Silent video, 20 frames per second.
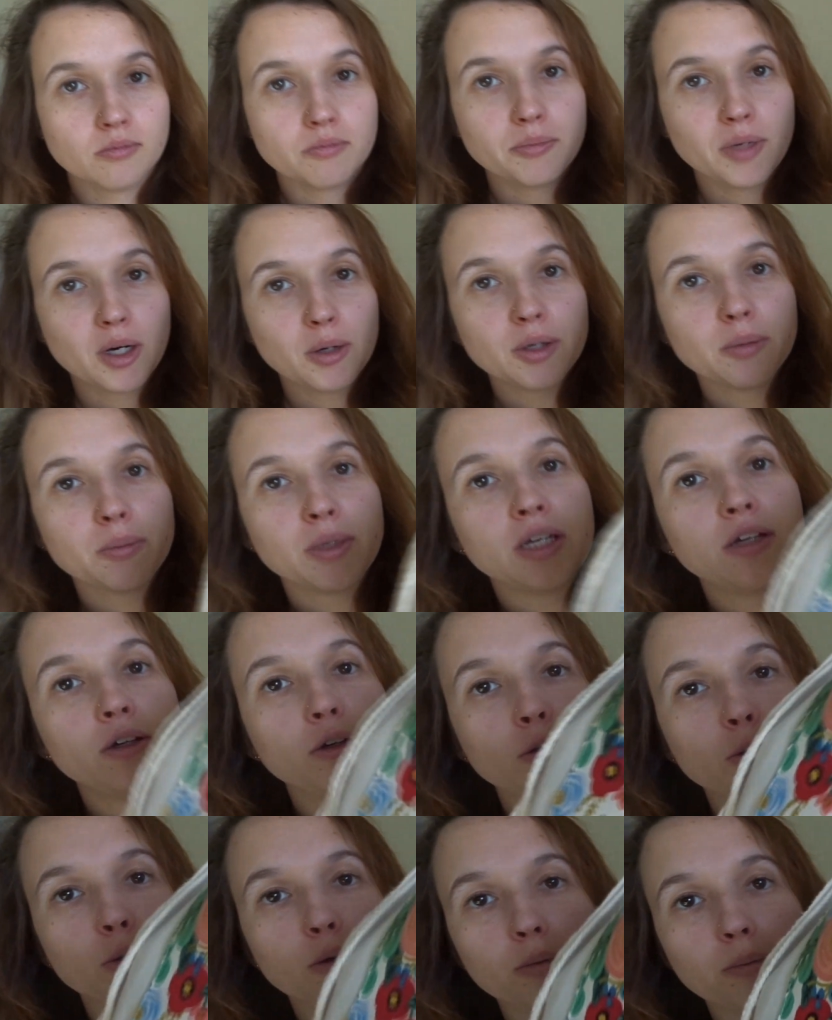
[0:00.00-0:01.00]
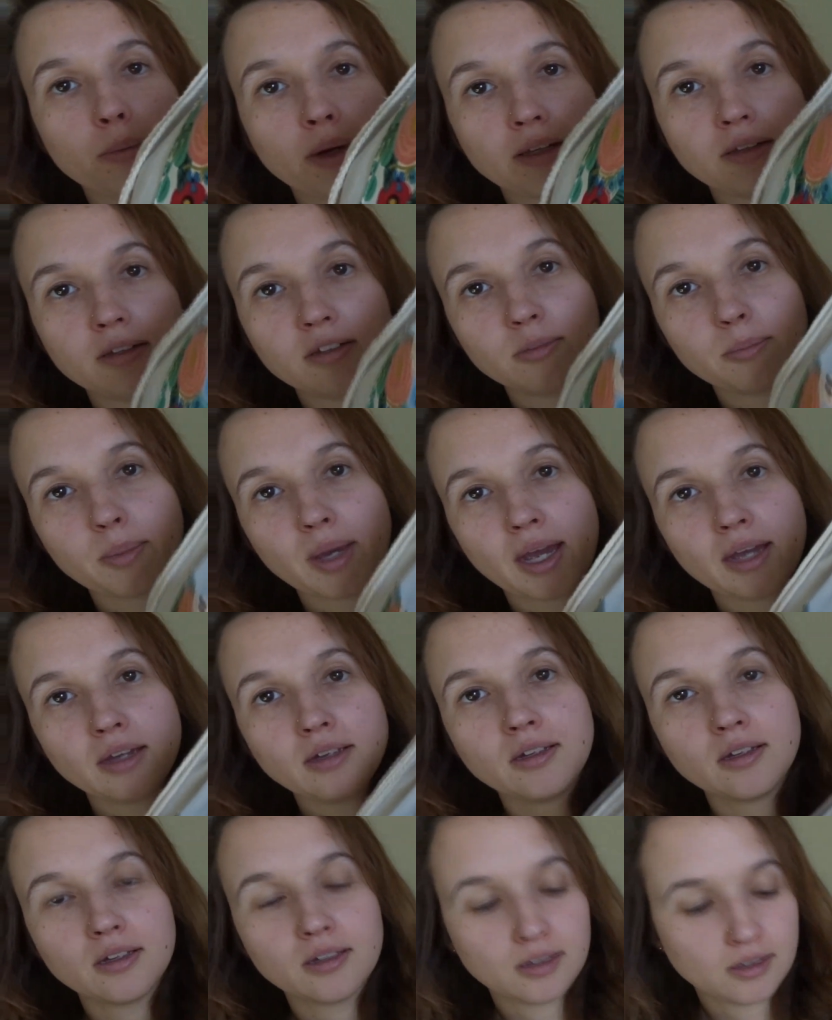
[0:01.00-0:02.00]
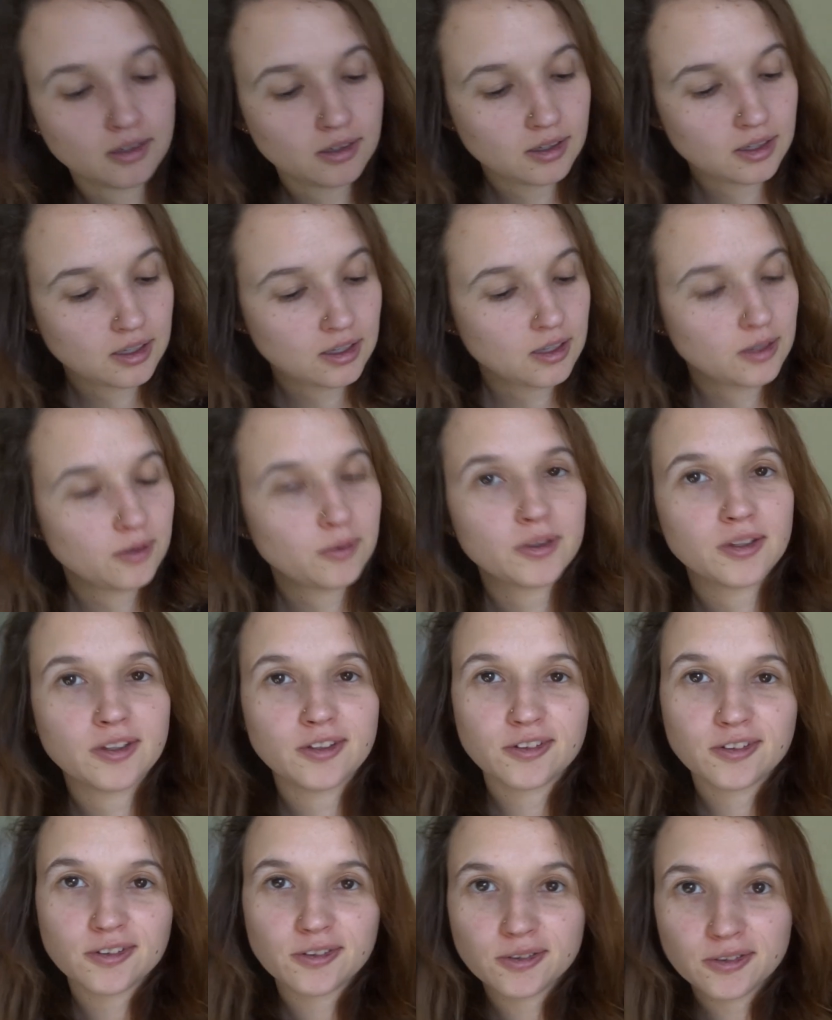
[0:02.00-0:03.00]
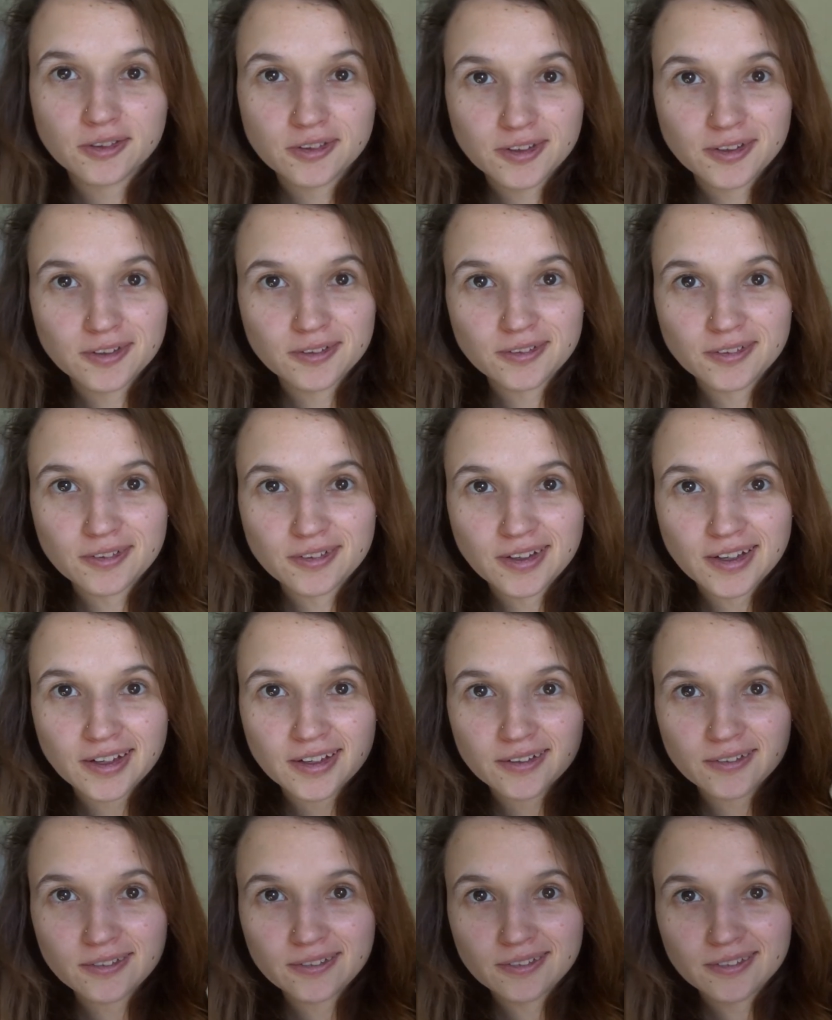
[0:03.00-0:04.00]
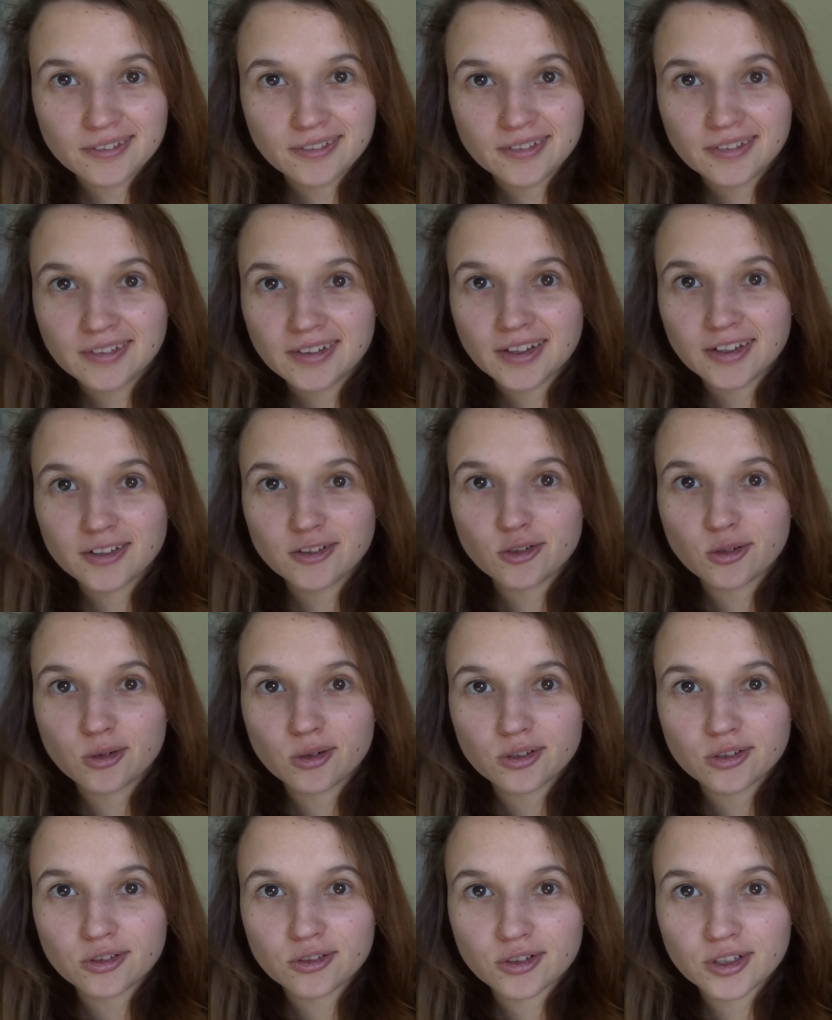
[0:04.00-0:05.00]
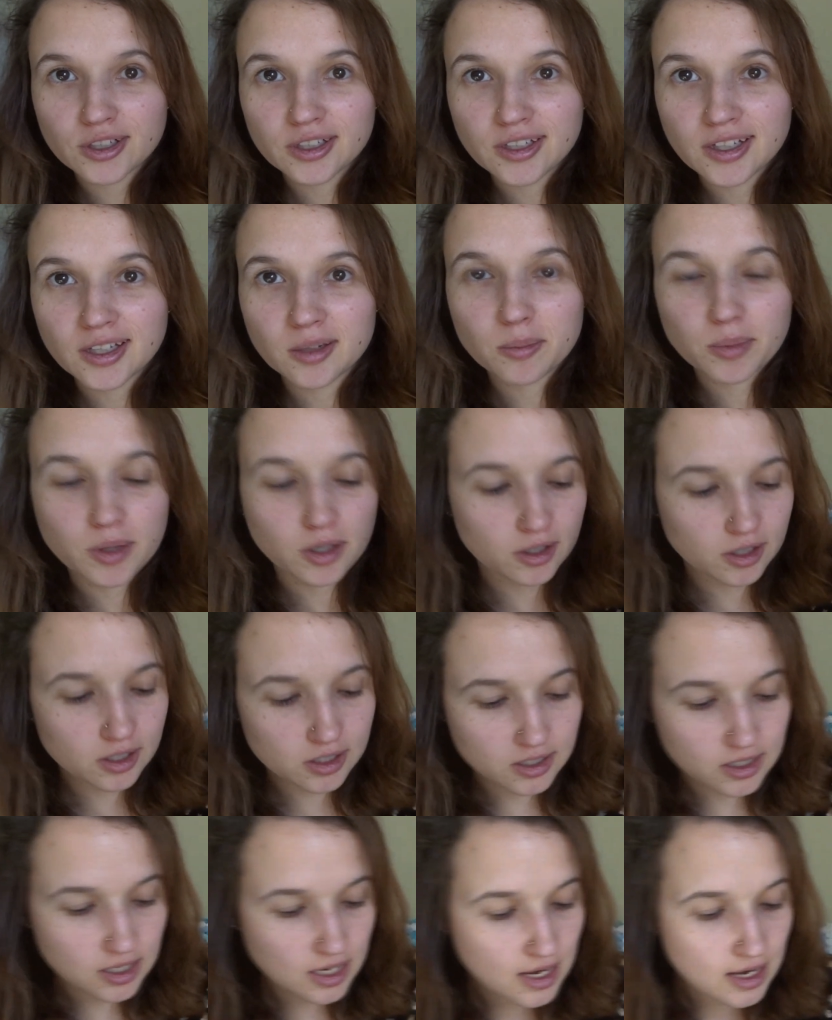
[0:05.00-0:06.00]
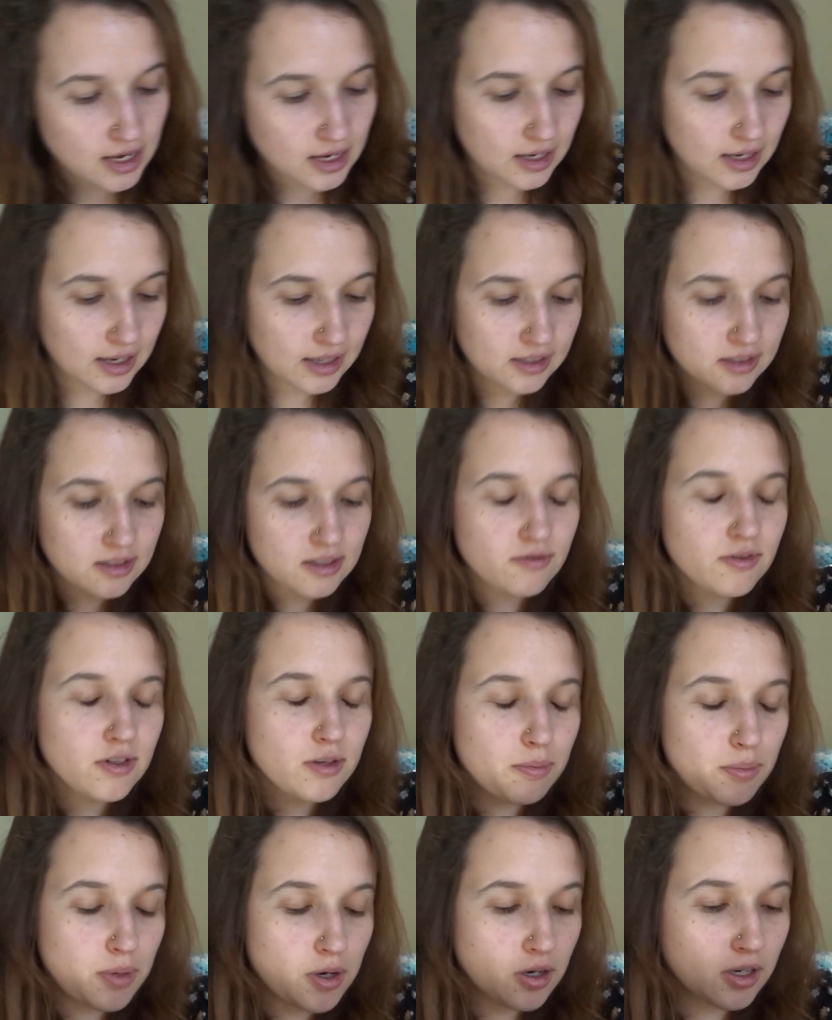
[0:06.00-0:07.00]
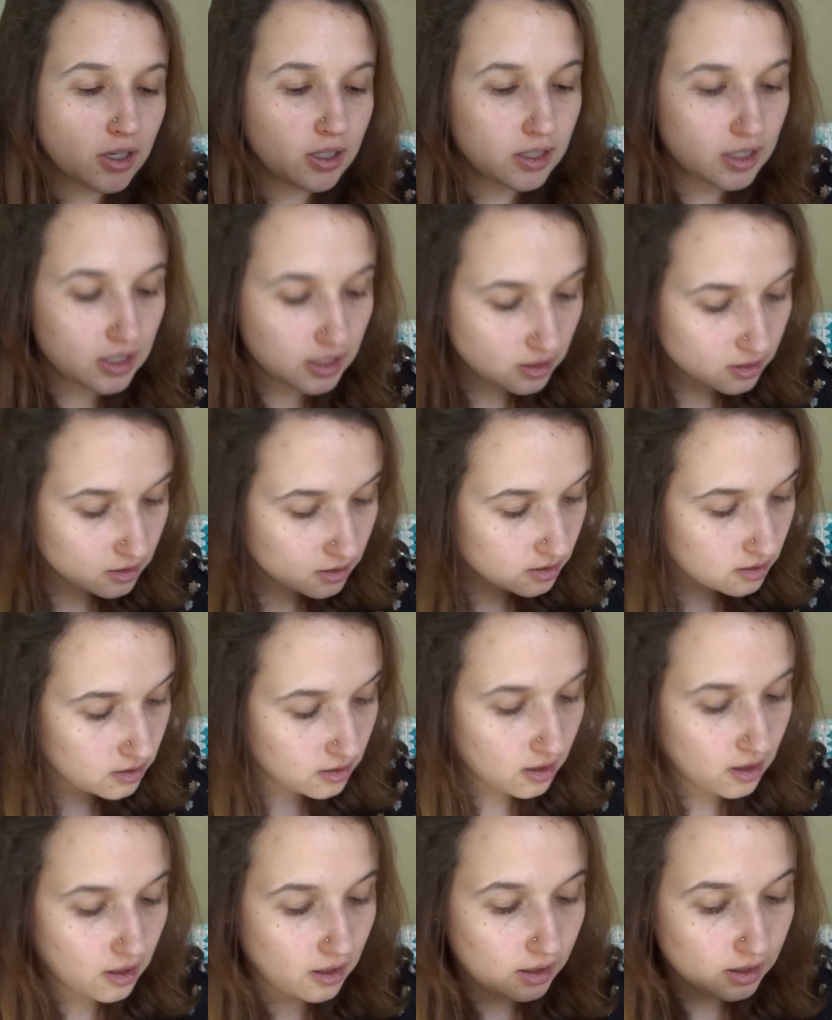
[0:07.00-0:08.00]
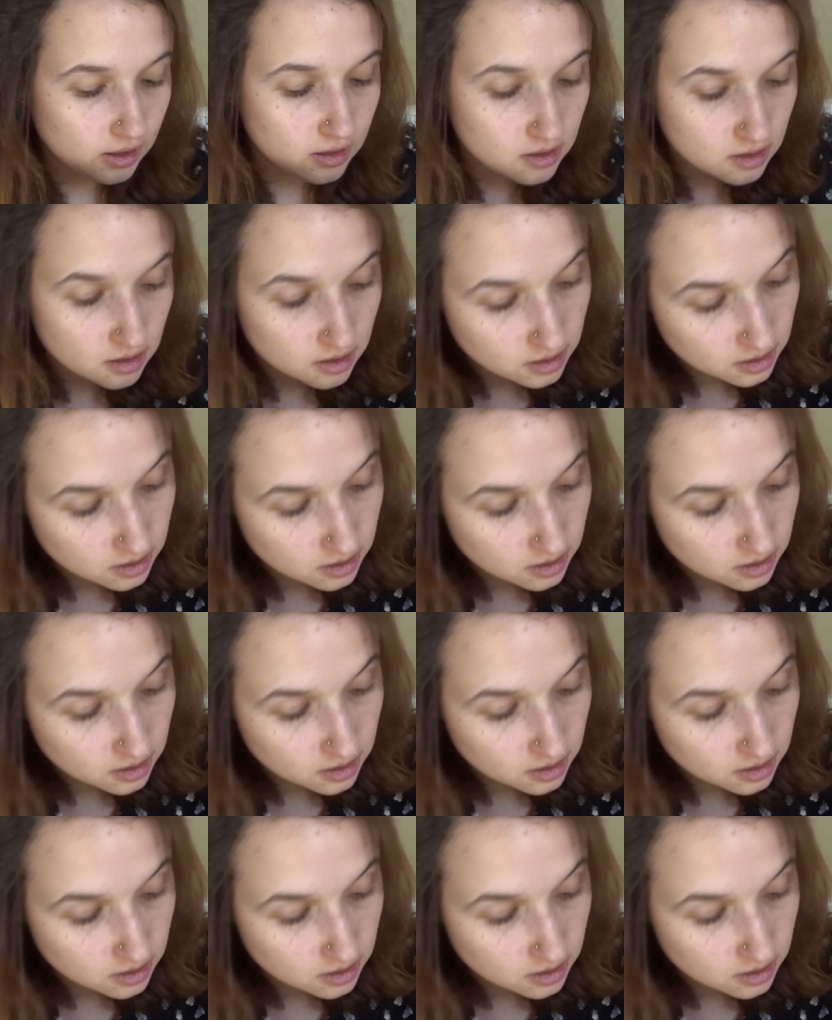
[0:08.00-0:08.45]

Mo and me, who made this bag with this cute little handle and drawstring and pockets, and there's even a pocket inside